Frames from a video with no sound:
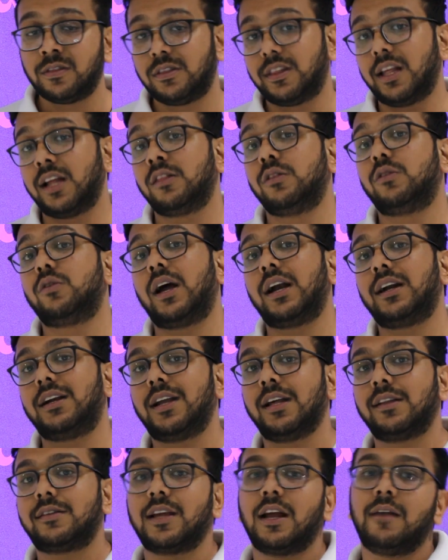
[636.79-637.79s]
then
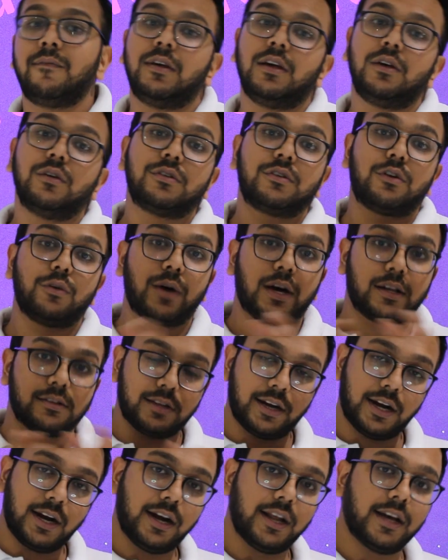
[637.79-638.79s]
that test can be used to
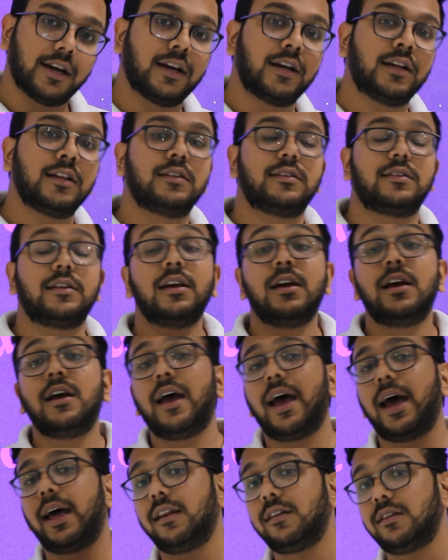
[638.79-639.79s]
us Indians
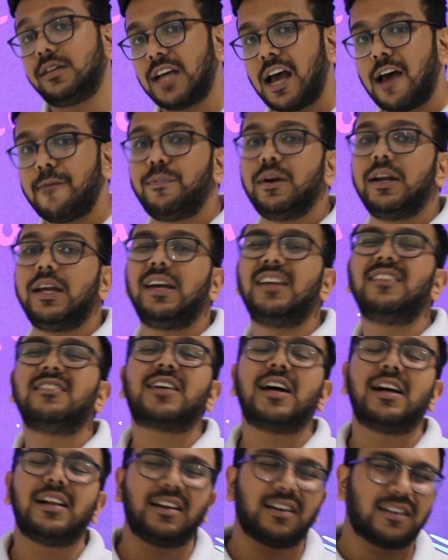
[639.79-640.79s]
and Japanese,
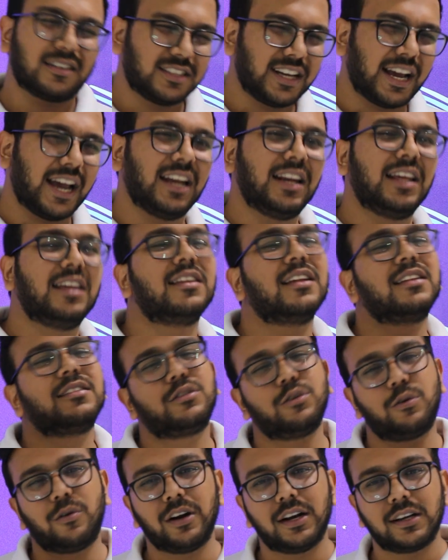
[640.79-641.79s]
Chinese and
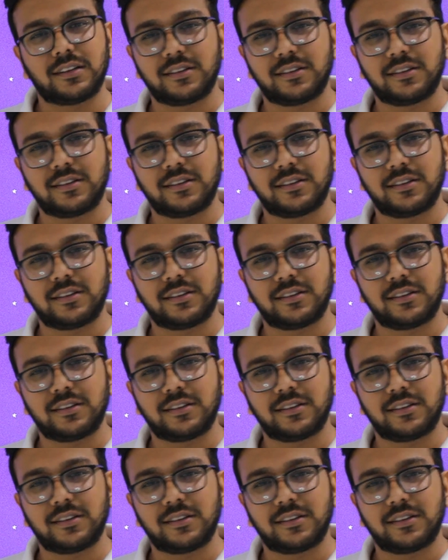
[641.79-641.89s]
so on,